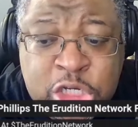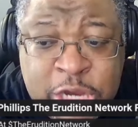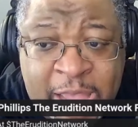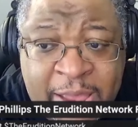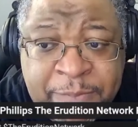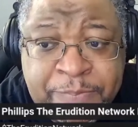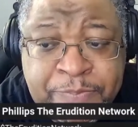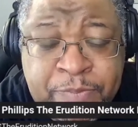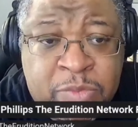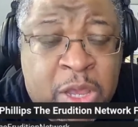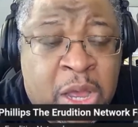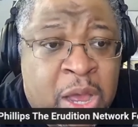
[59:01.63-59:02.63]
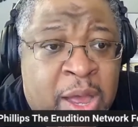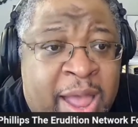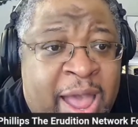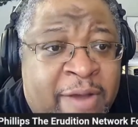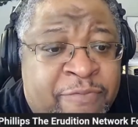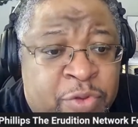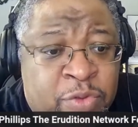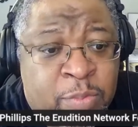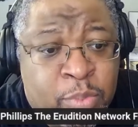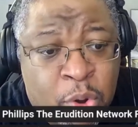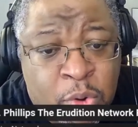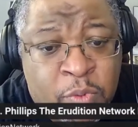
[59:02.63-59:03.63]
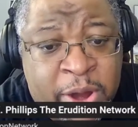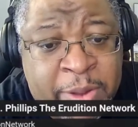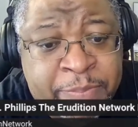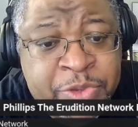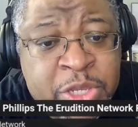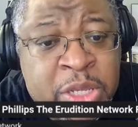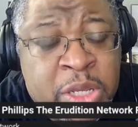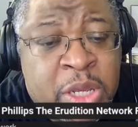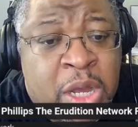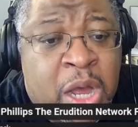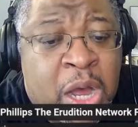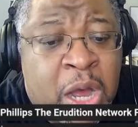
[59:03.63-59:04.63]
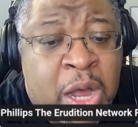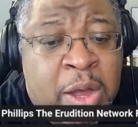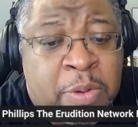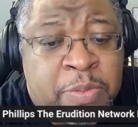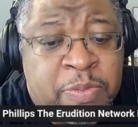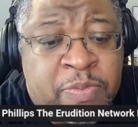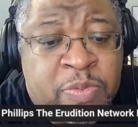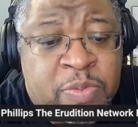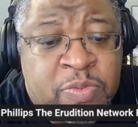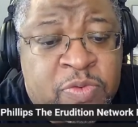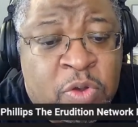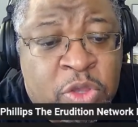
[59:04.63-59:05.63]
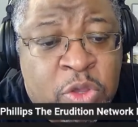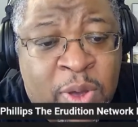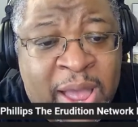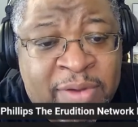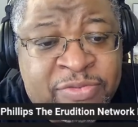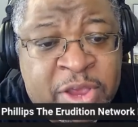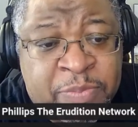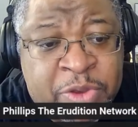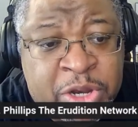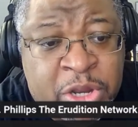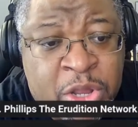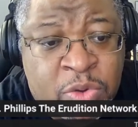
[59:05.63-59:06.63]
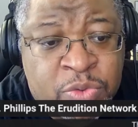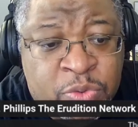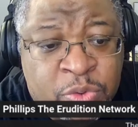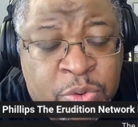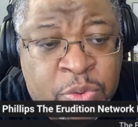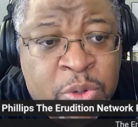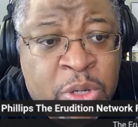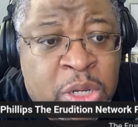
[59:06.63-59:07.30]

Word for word: chat uh, after the program. Uh, so you have something to go through.